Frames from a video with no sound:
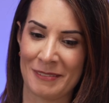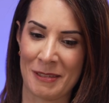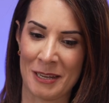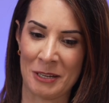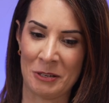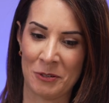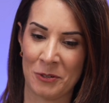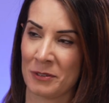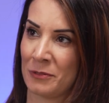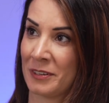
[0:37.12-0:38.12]
Thank you. You
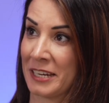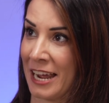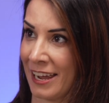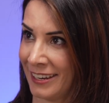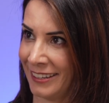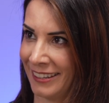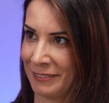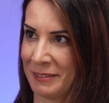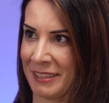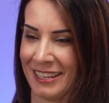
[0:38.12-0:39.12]
are very
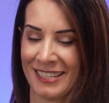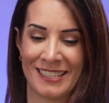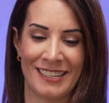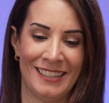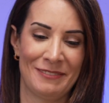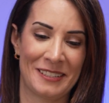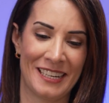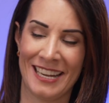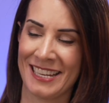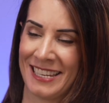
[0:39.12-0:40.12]
kind with this very nice